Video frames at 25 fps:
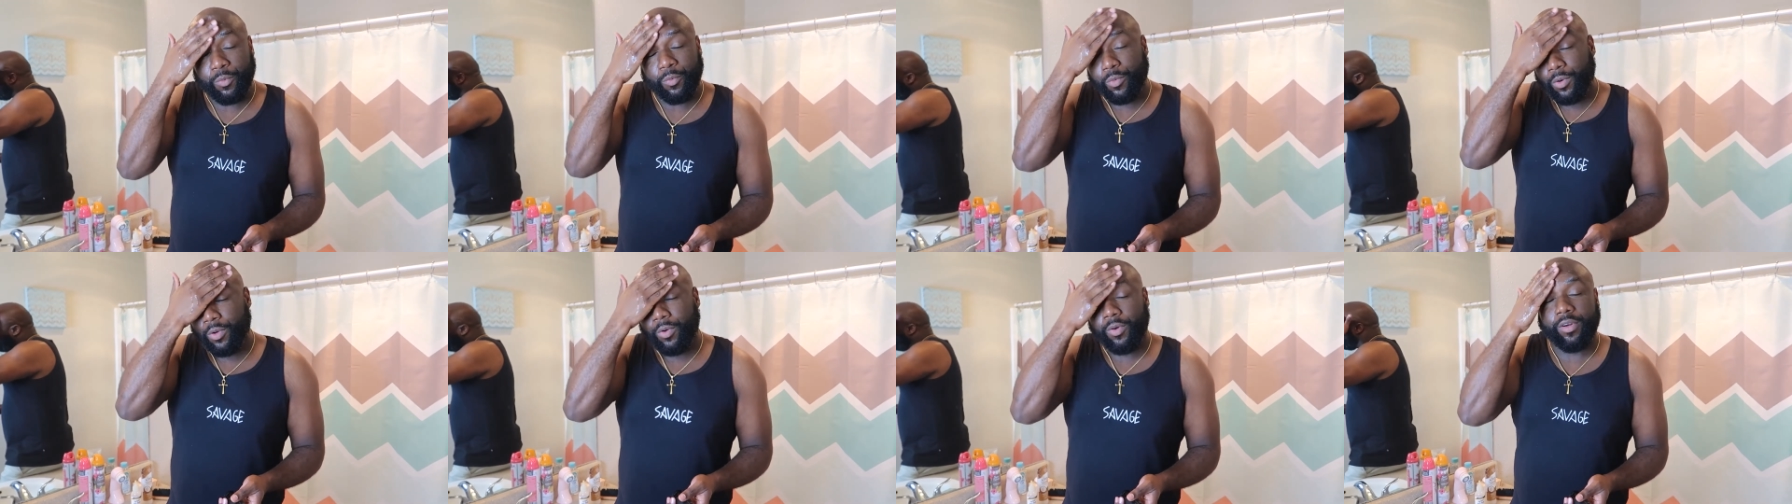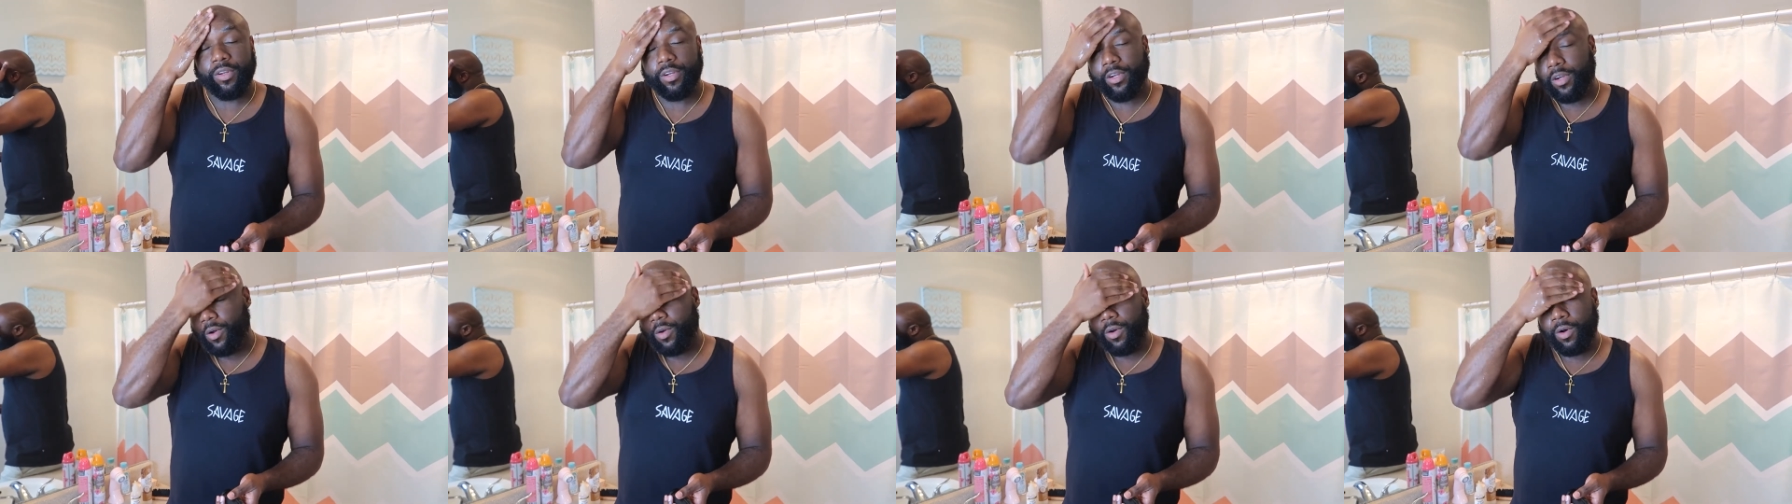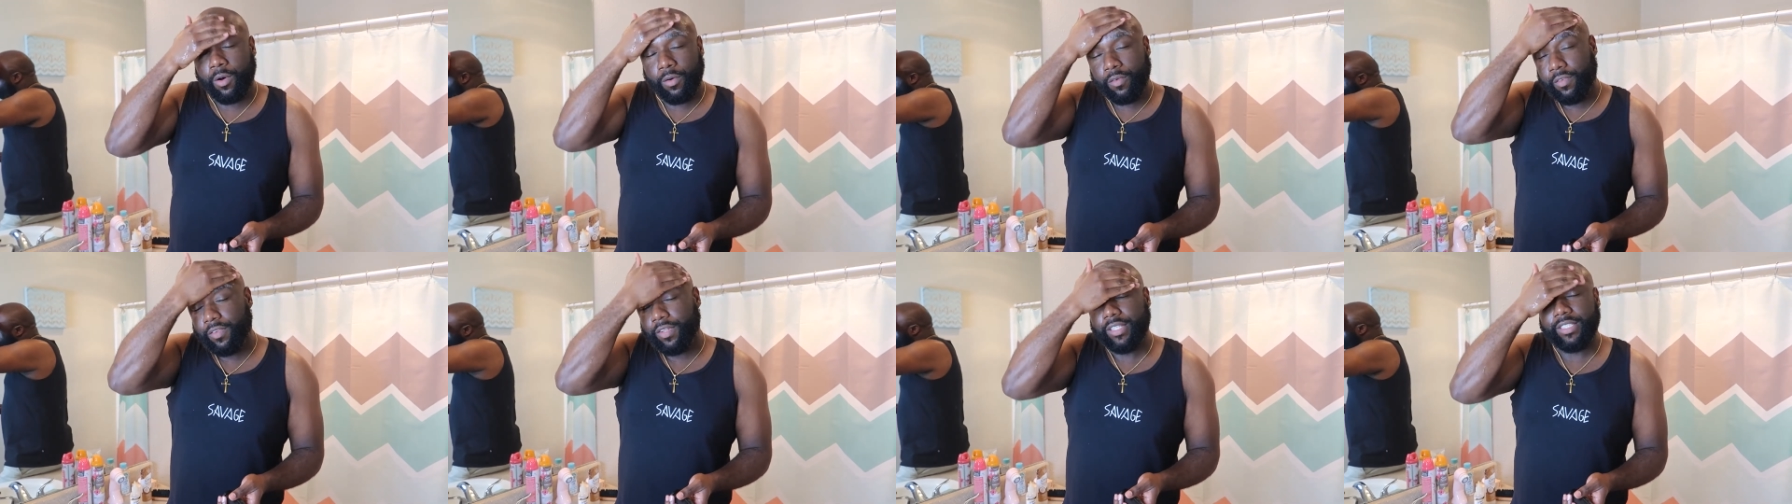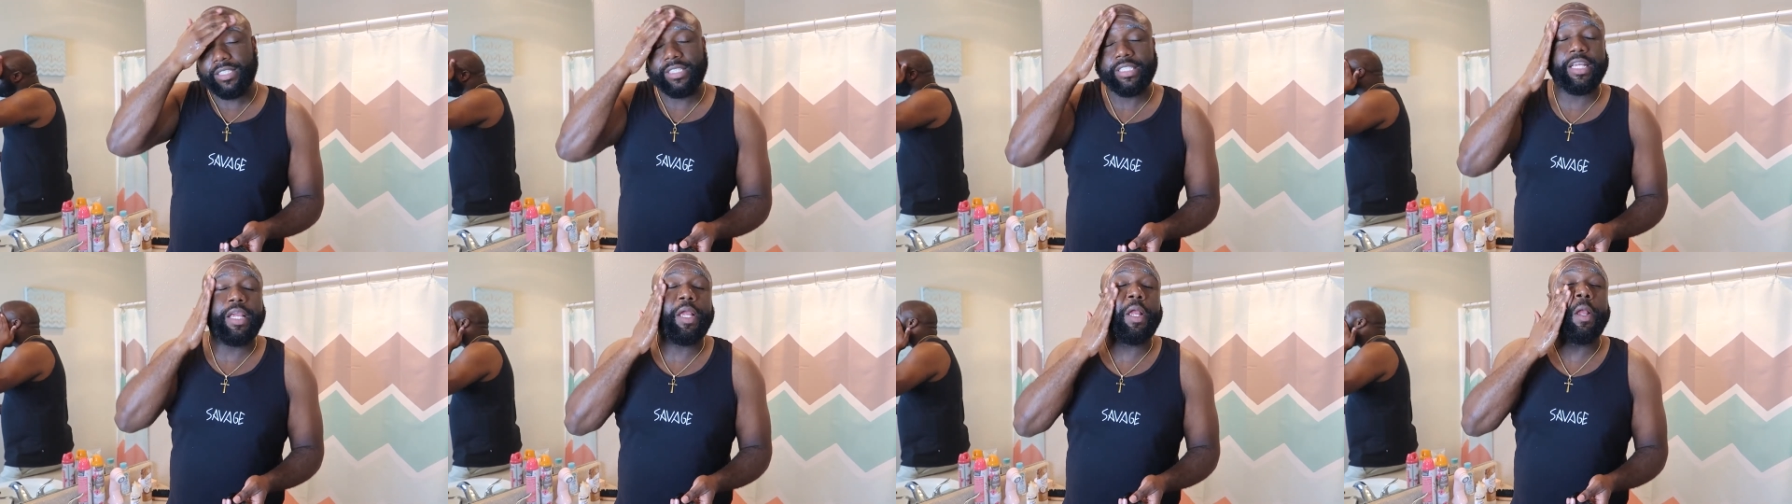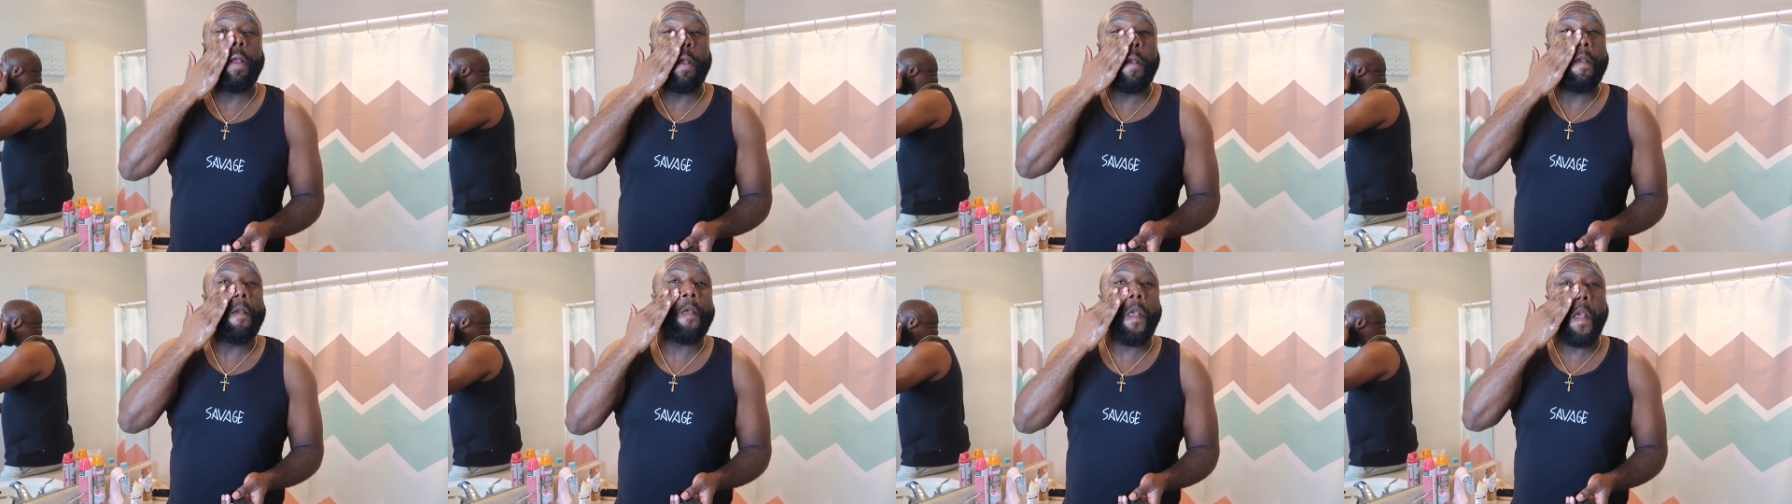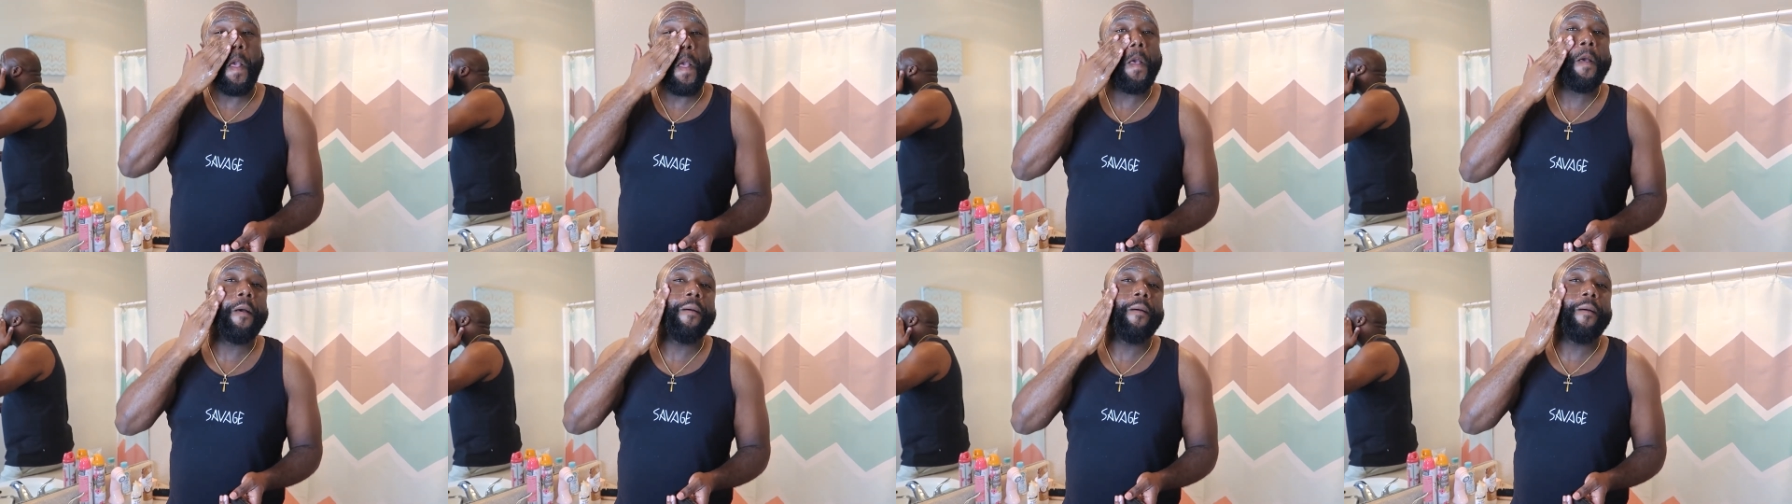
we're gonna go over the skin